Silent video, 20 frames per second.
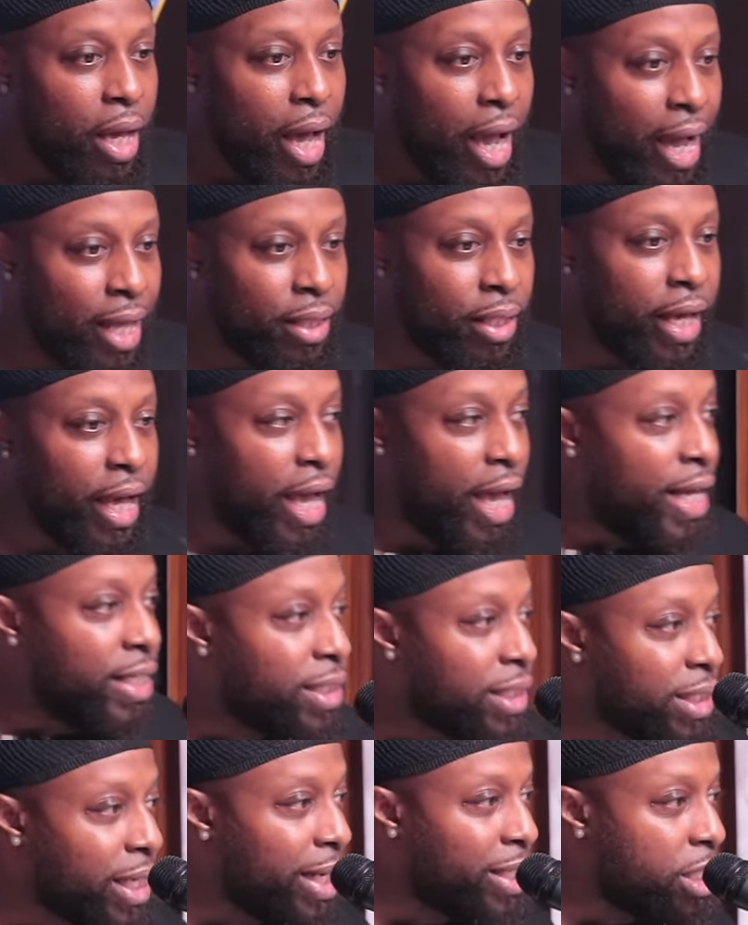and the
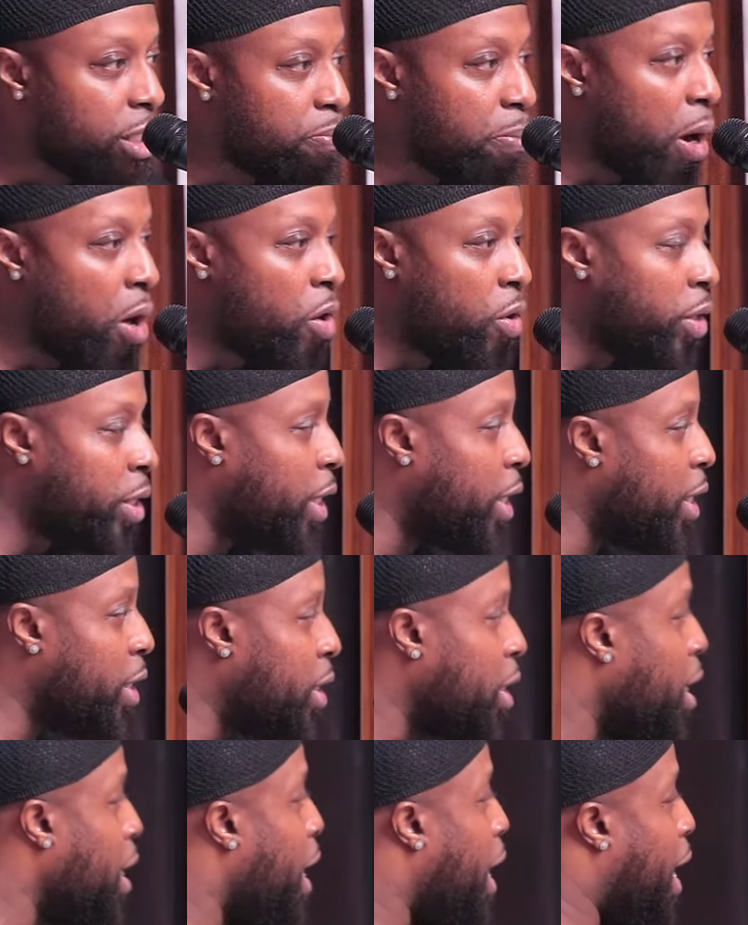incense
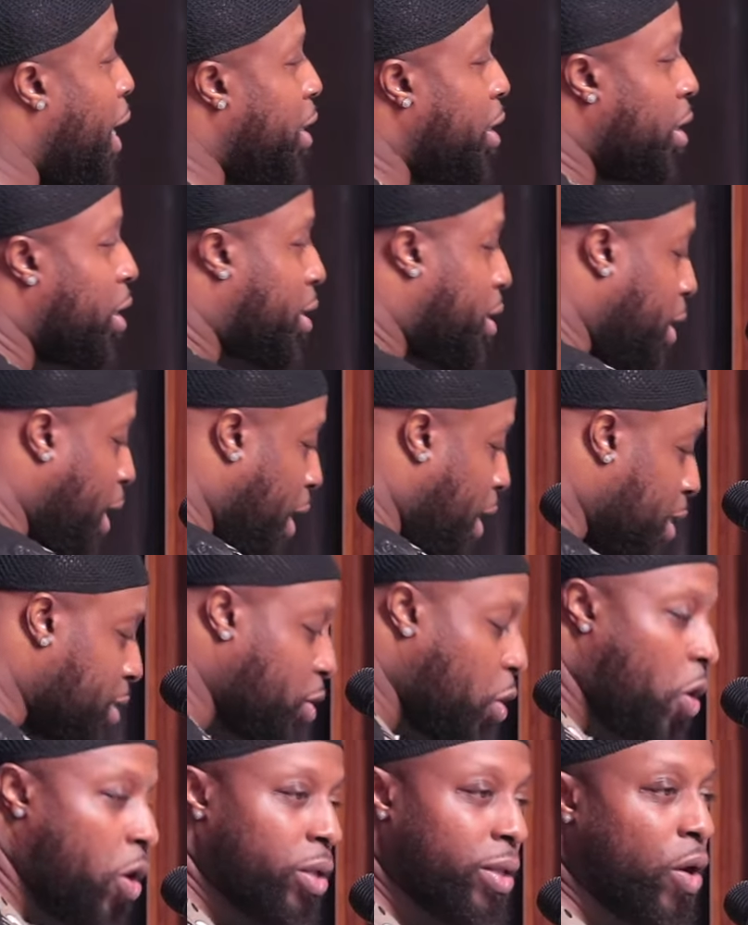burning and the things
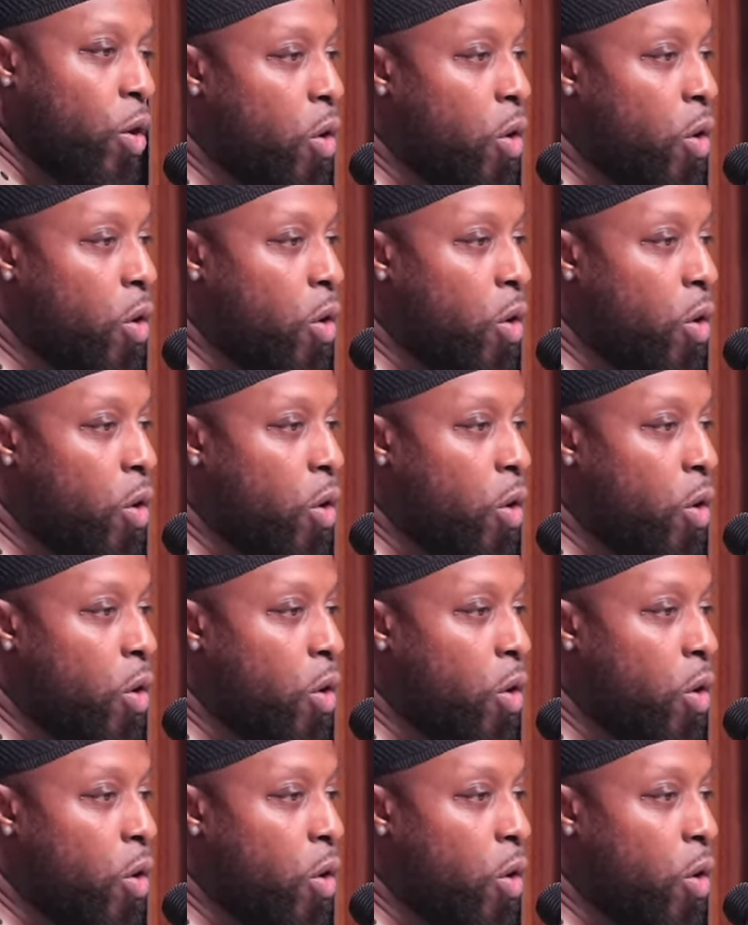all,